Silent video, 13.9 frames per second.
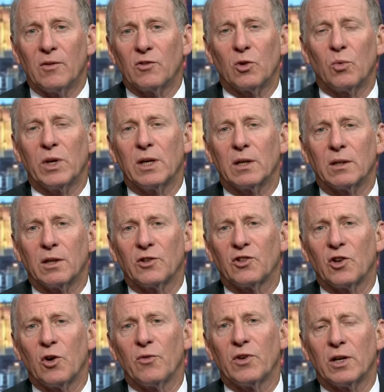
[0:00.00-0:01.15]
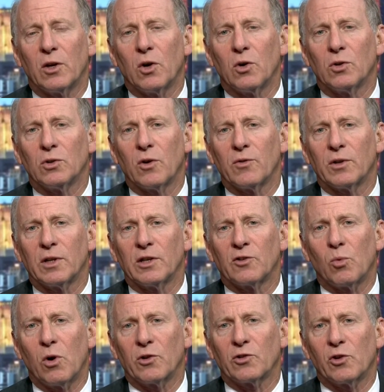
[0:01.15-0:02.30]
to weaken the Soviet hold over the, its
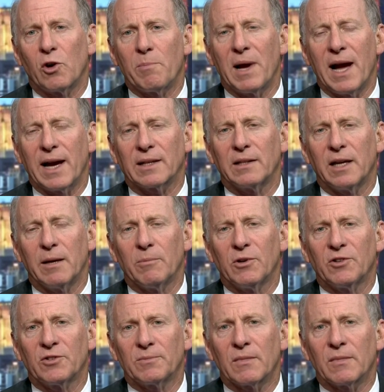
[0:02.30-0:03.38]
Warsaw Pact neighbors.